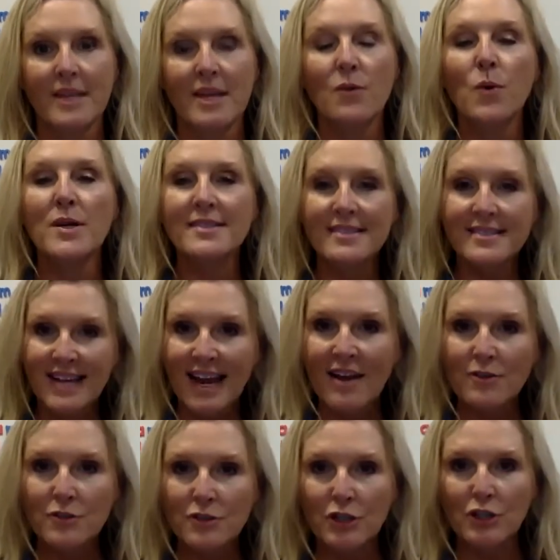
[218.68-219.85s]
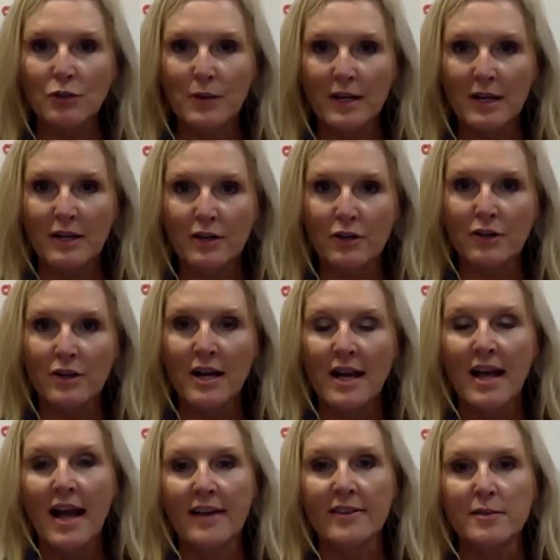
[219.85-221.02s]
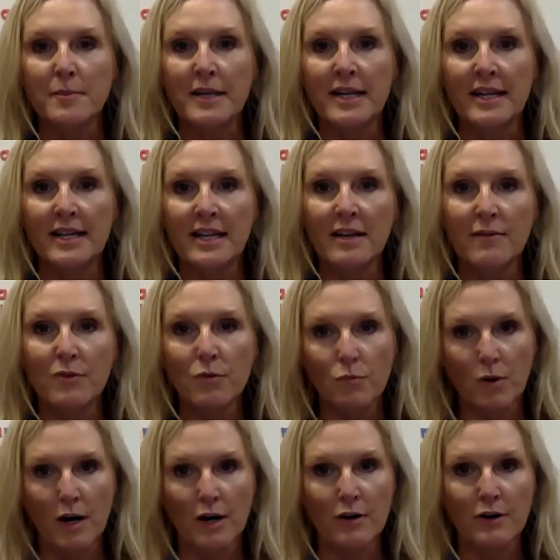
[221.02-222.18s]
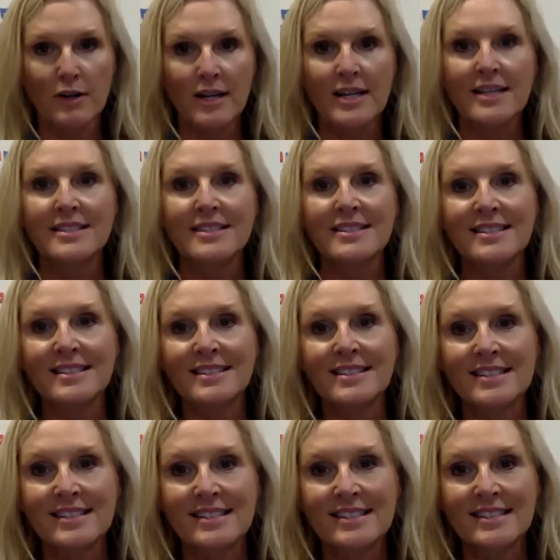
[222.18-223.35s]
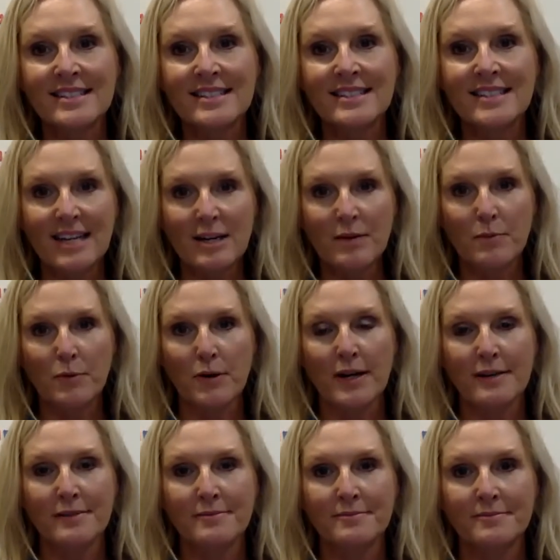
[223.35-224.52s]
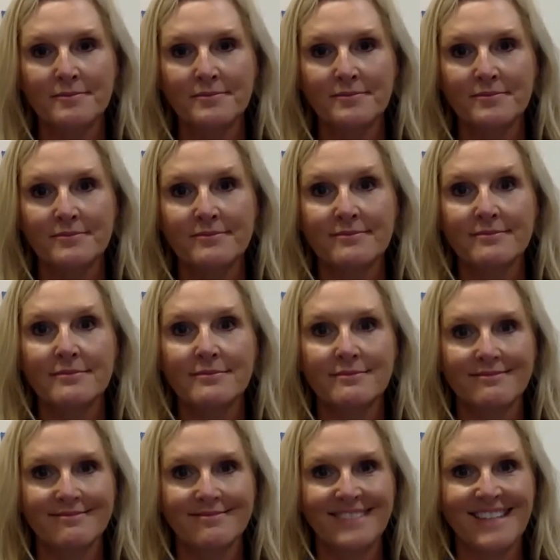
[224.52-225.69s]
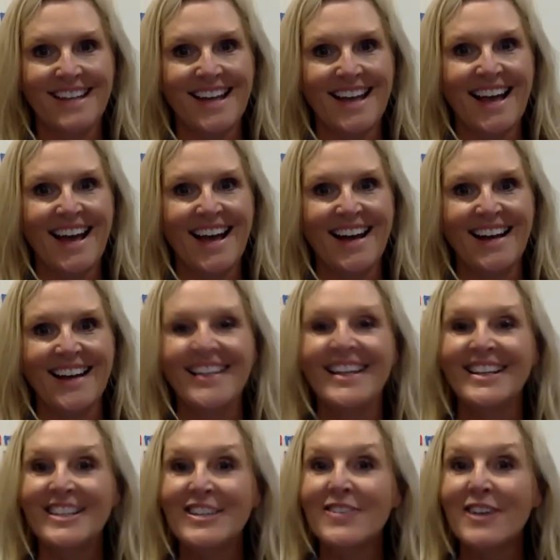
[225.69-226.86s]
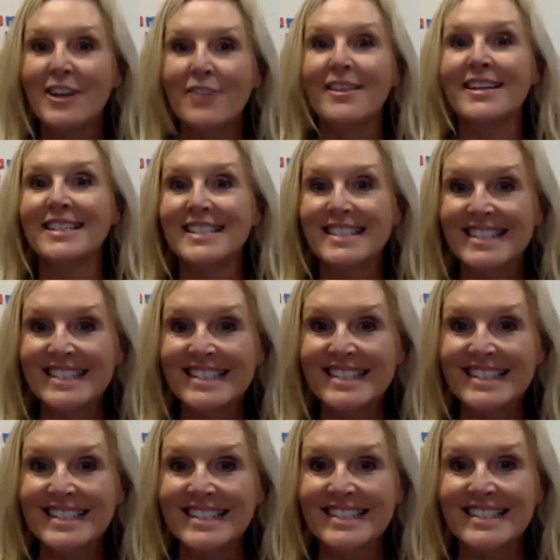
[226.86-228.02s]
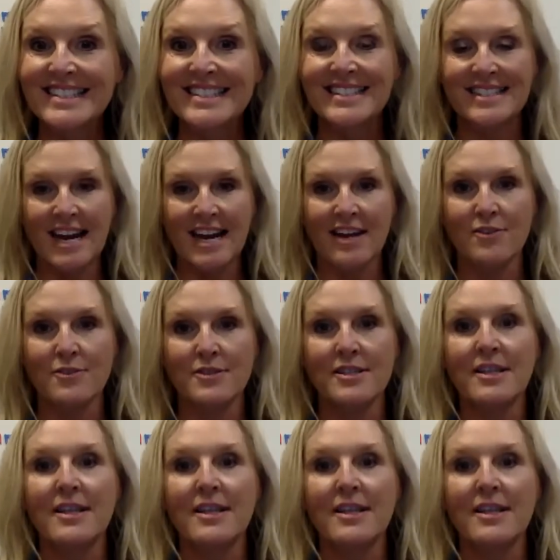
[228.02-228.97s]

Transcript: What sound do you hear at the beginning of the word zebra? Yeah, you hear the z sound.